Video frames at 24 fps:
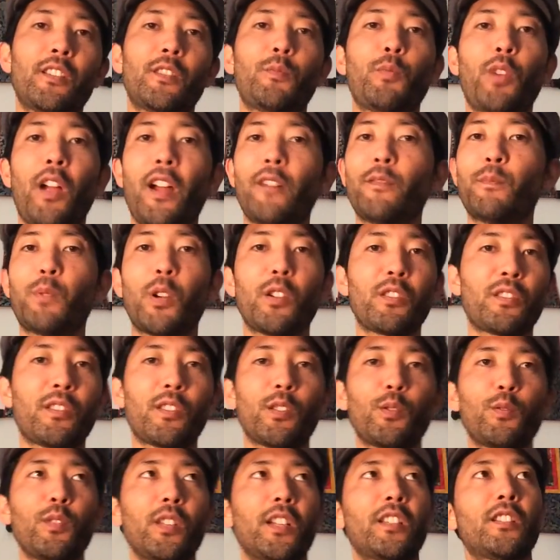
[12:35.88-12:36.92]
have
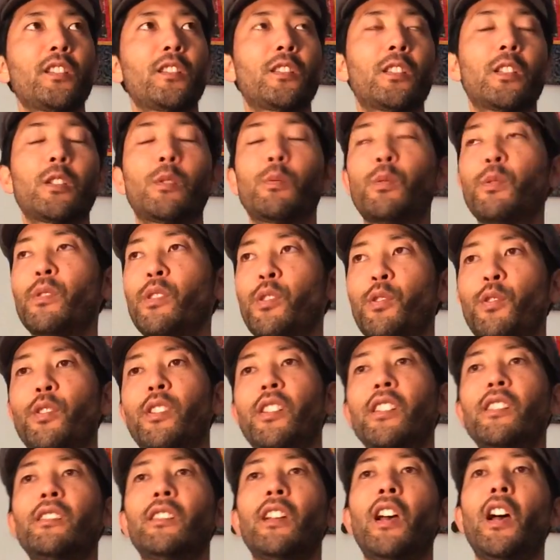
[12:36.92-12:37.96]
personal relationships with
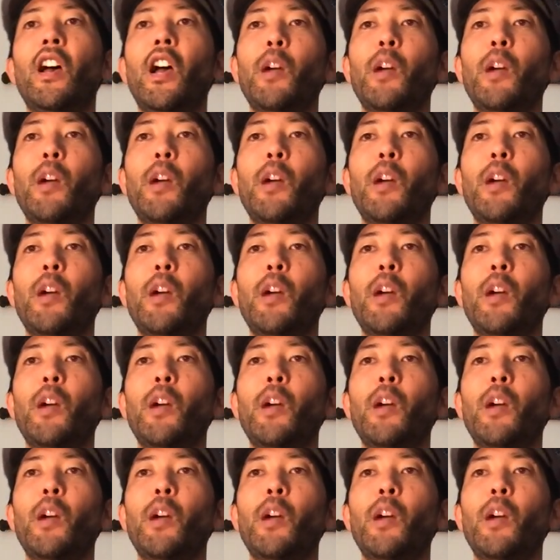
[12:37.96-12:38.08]
trees,